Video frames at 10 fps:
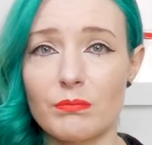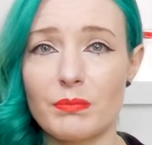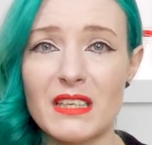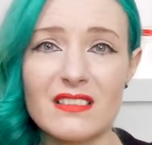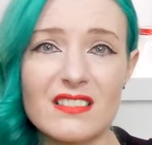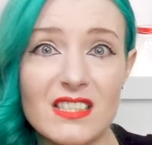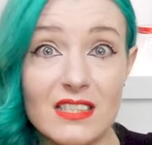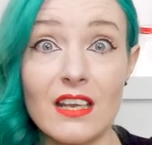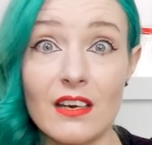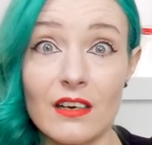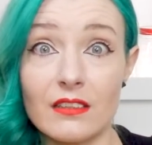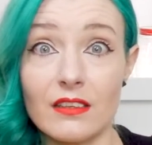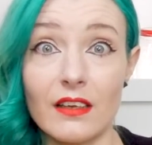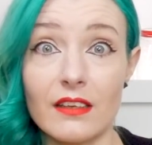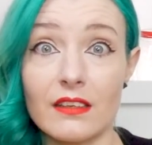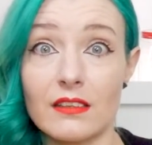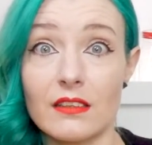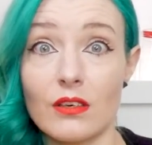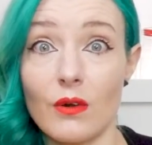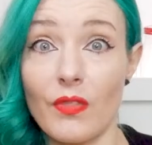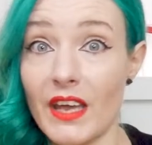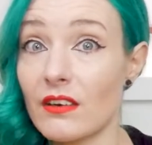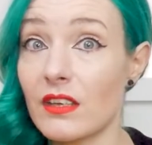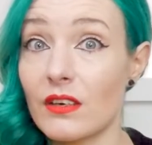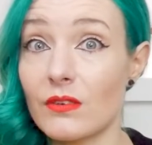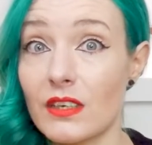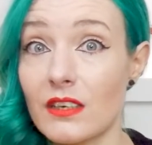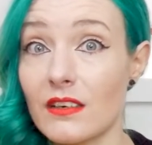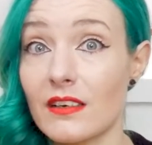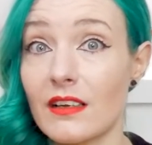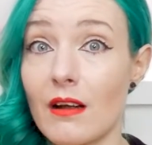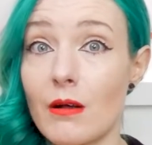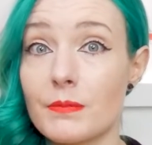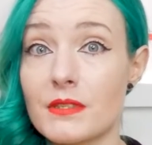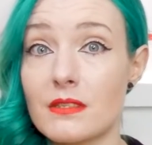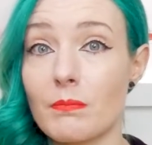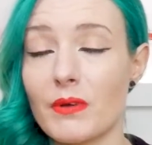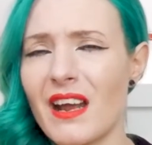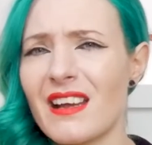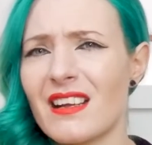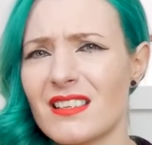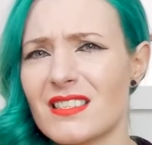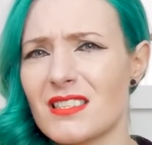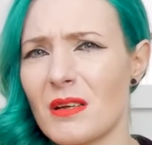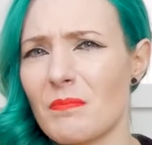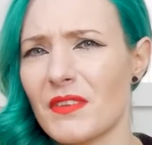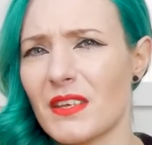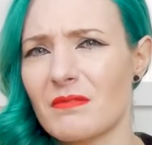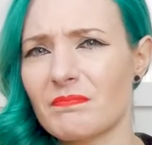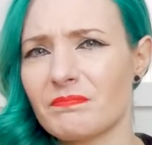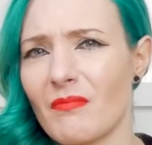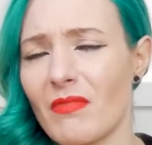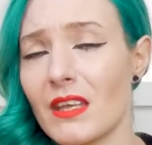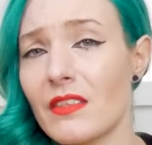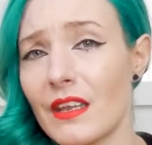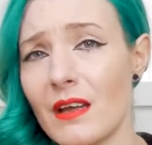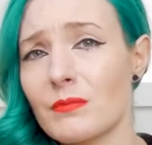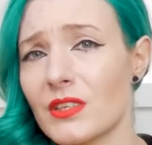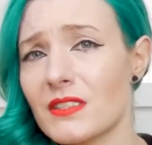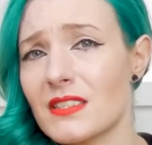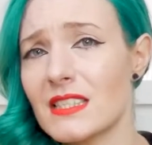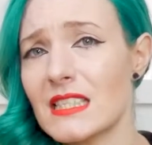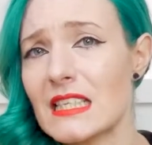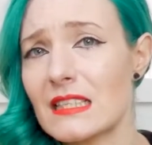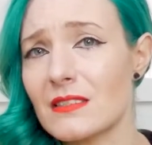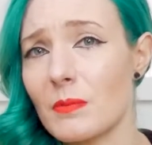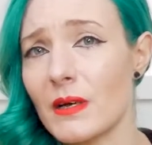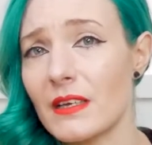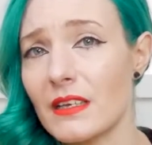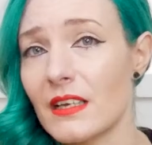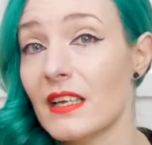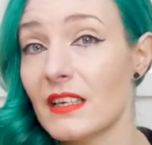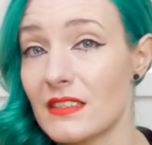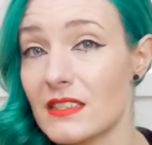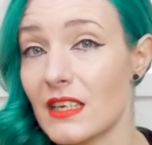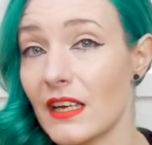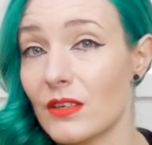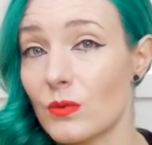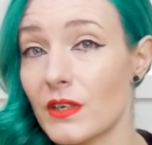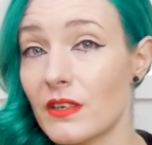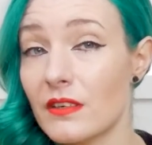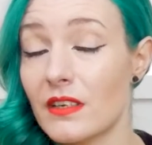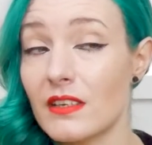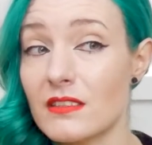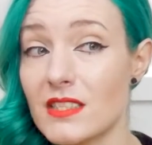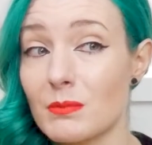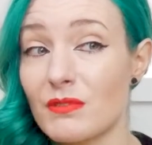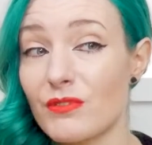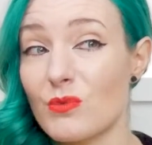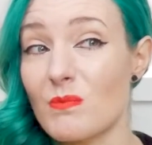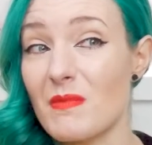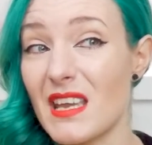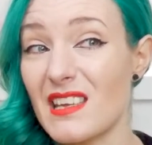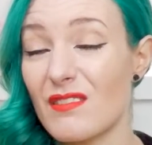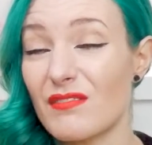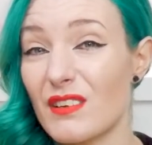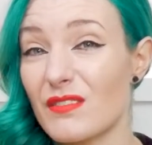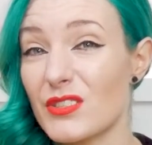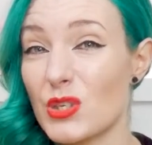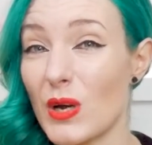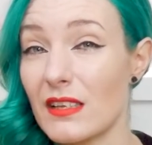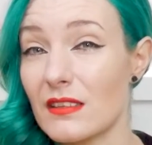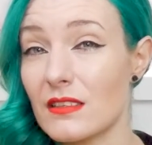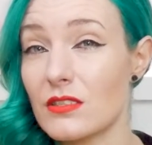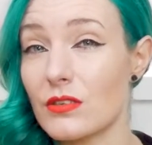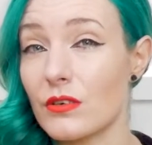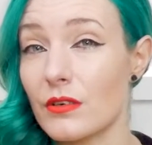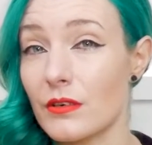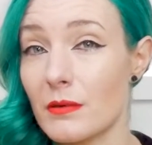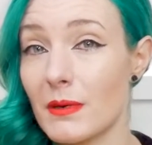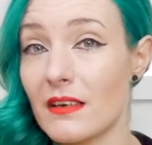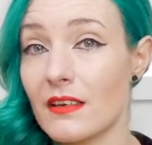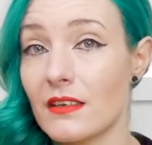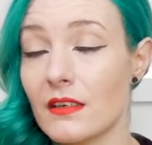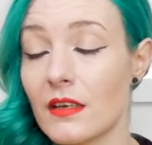being scared, like, that'll get rid of your hiccups. But I got something that I'm gonna stand by. It's kind of weird, and some of you may have never tried this or heard about it,